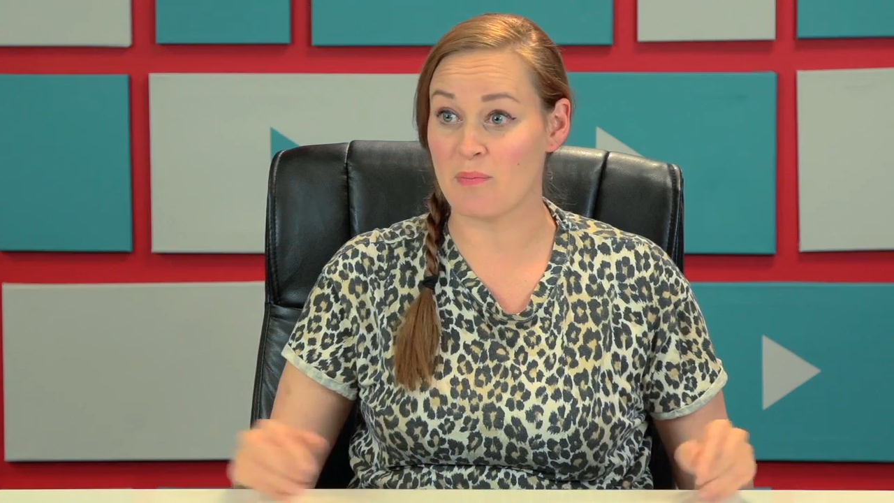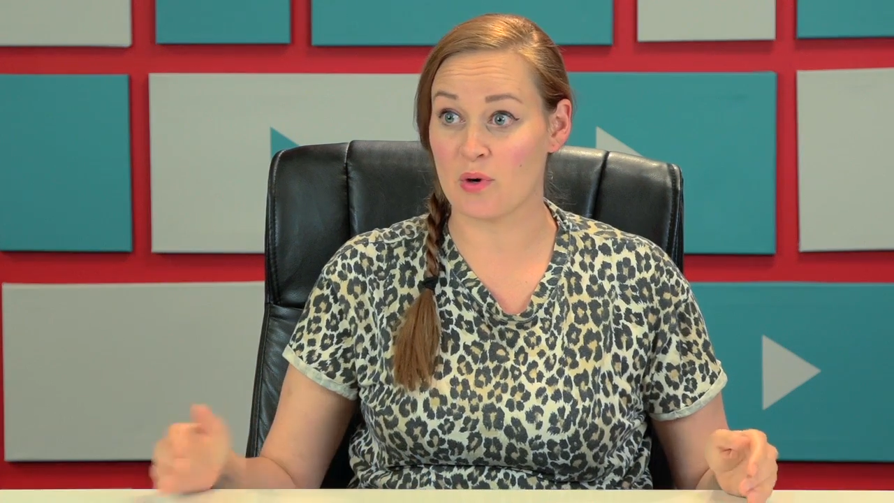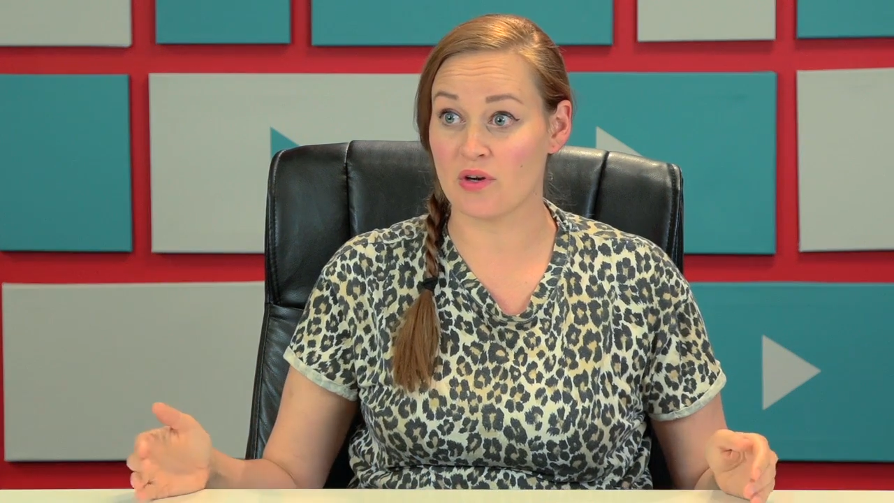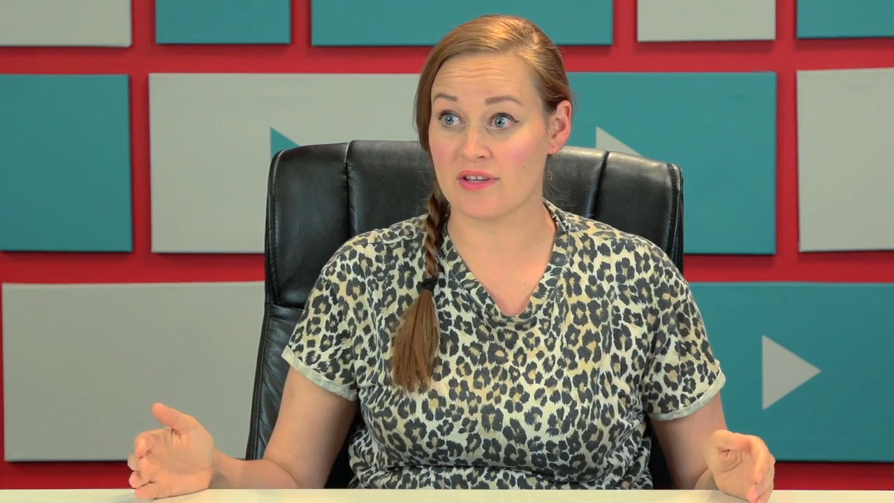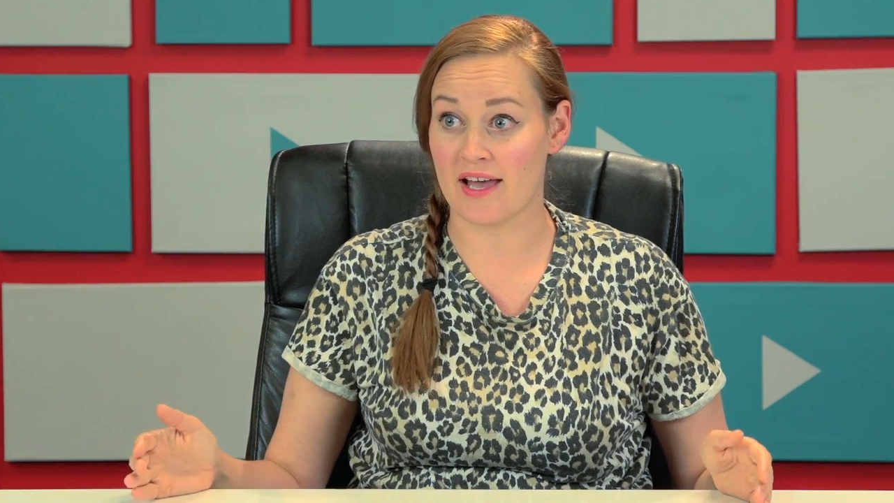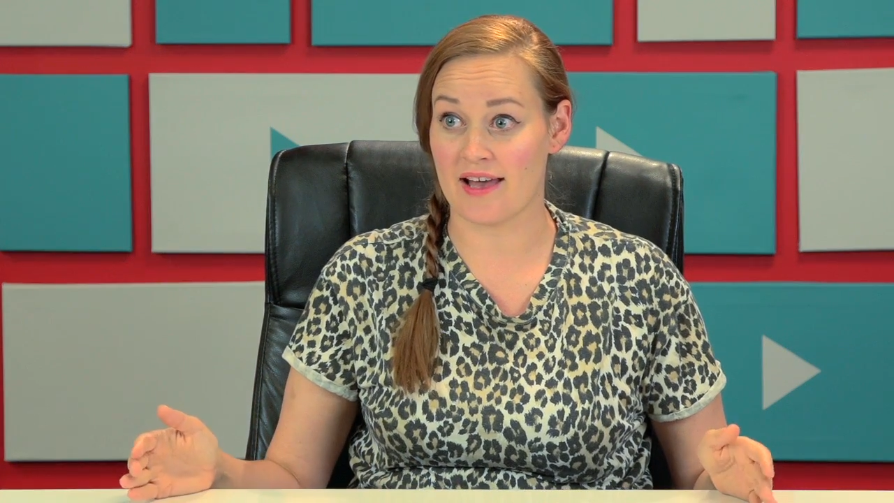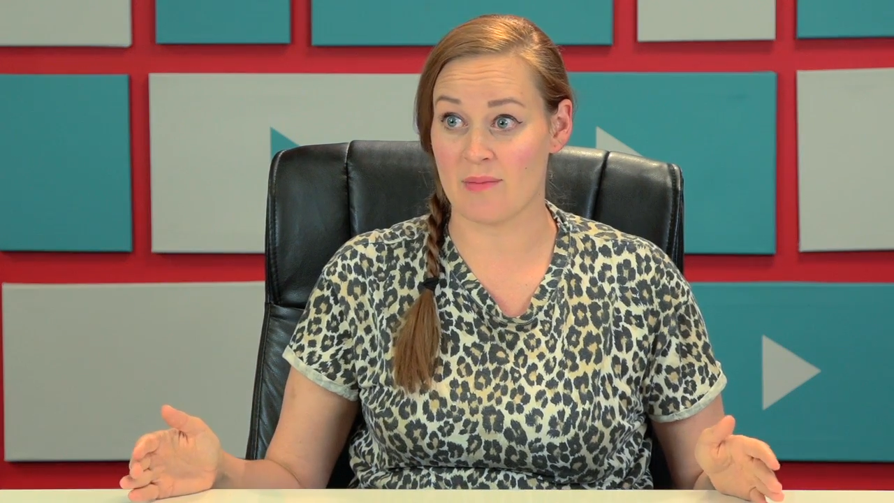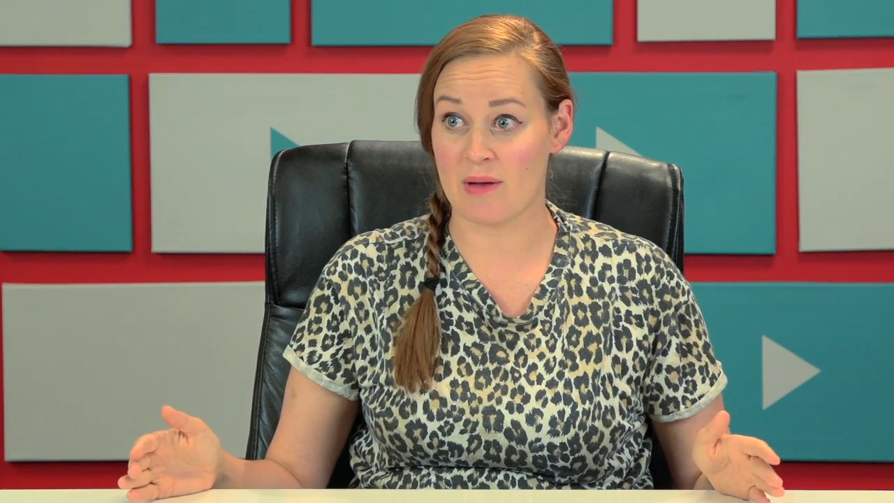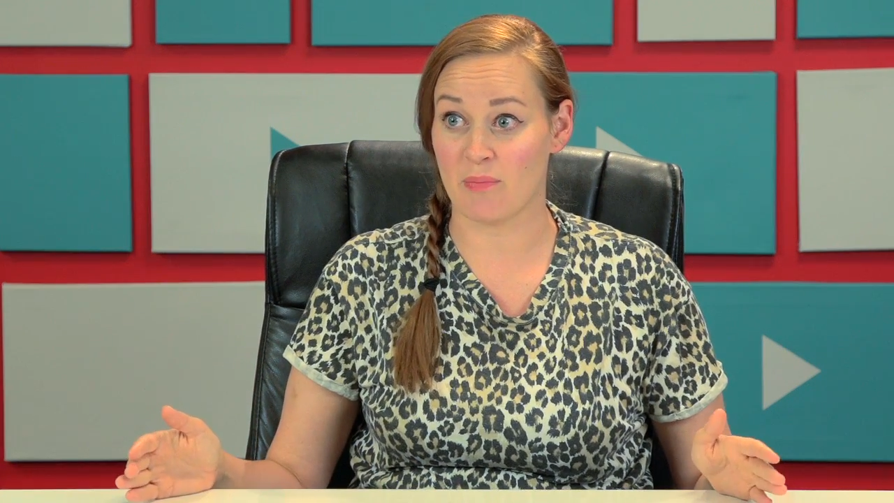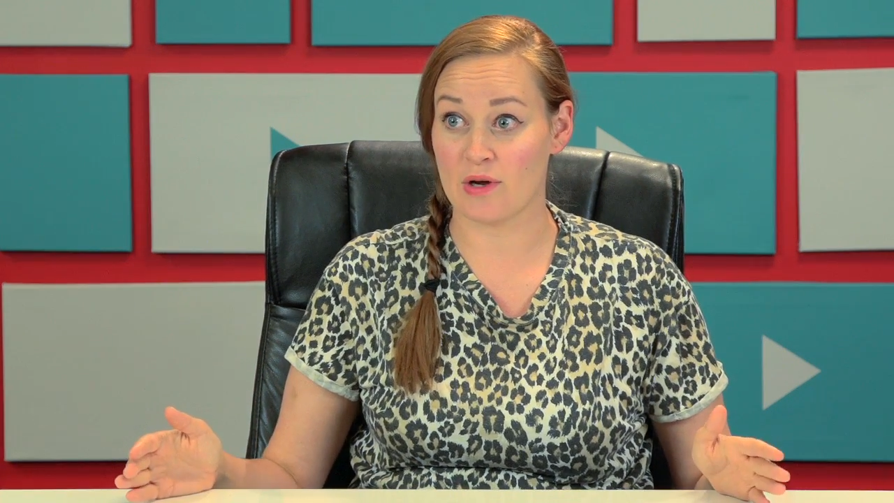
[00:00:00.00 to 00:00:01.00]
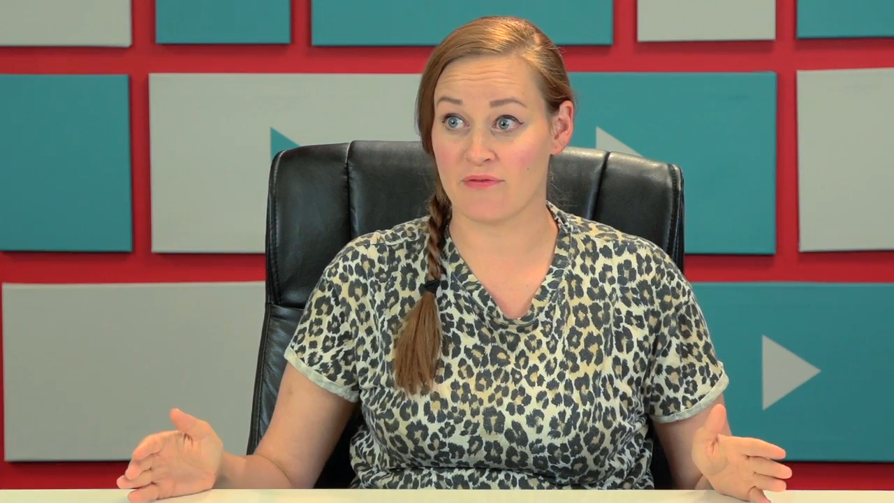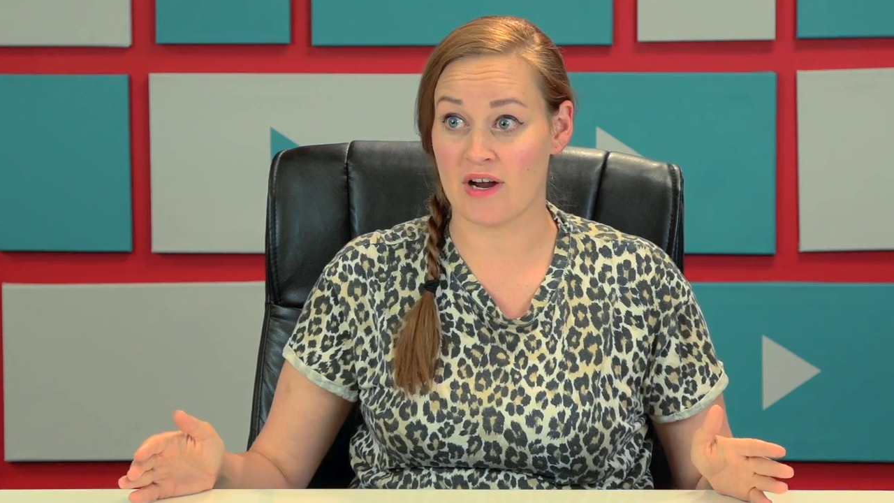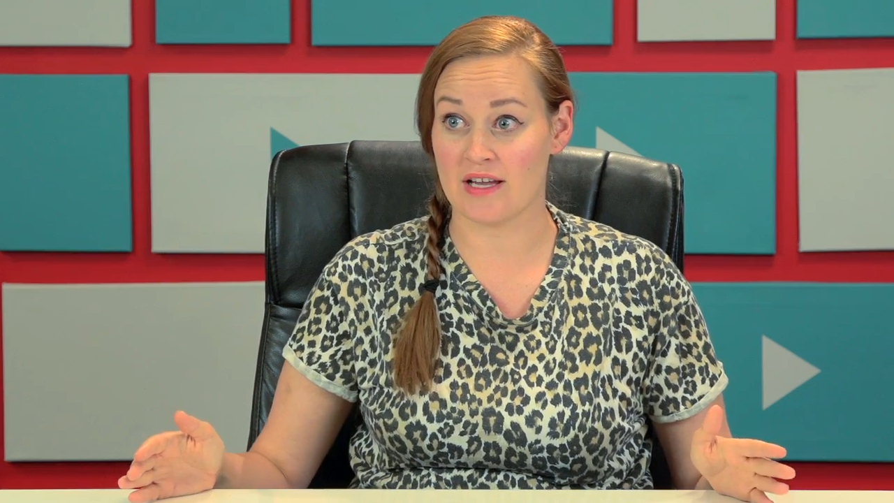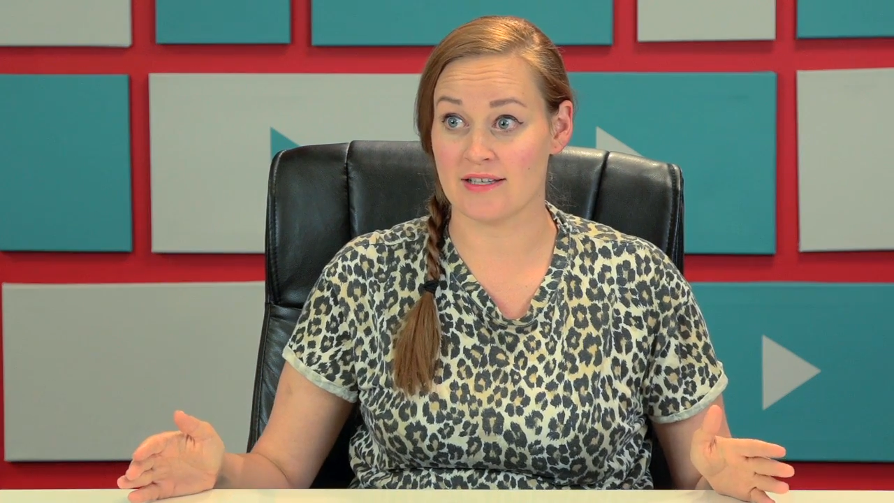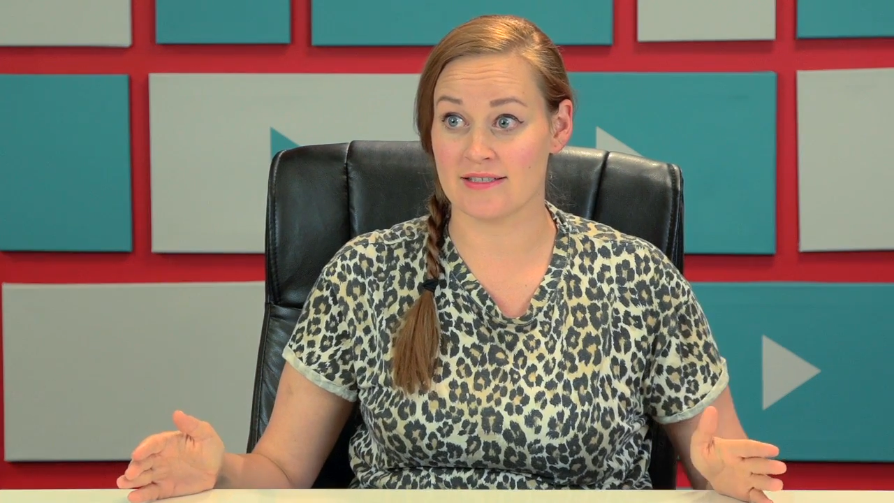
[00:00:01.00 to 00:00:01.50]
birthday and my
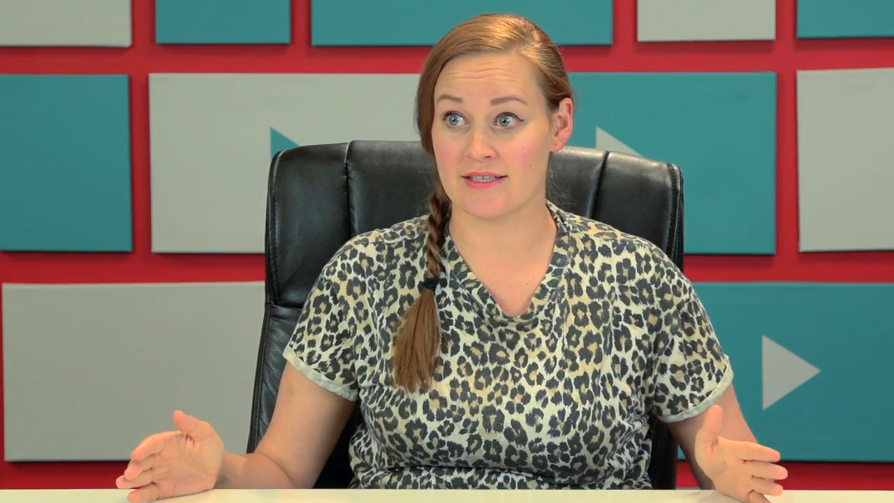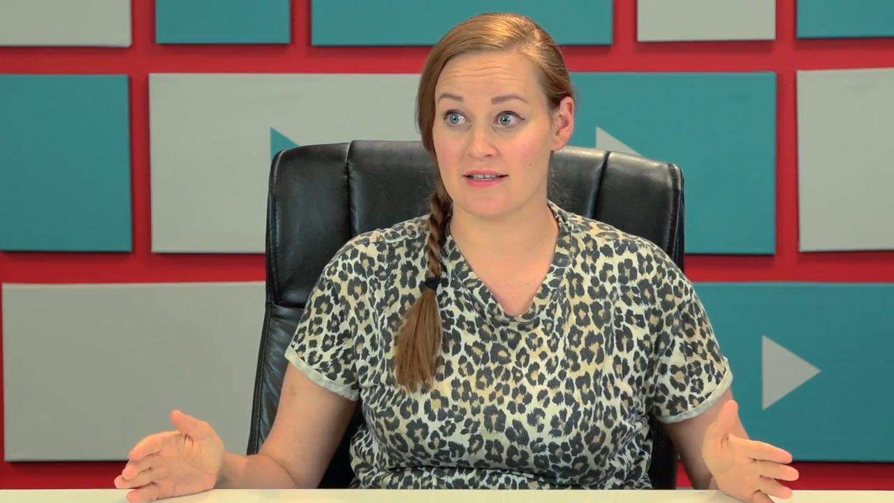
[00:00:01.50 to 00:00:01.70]
boyfriend